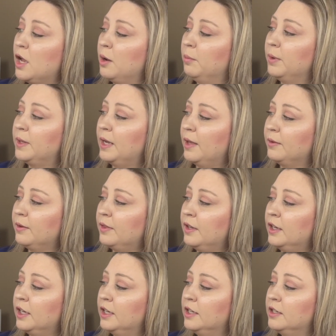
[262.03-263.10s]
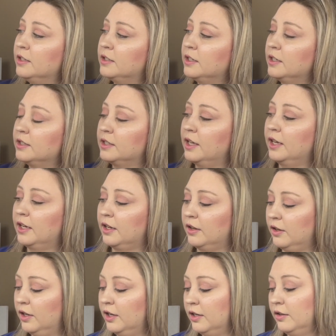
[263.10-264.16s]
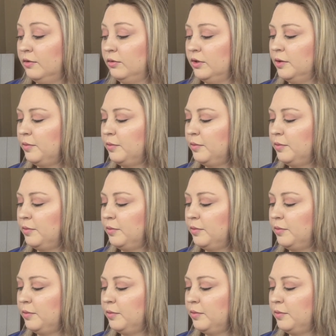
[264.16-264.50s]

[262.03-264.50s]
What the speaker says: But the other thing is like, well,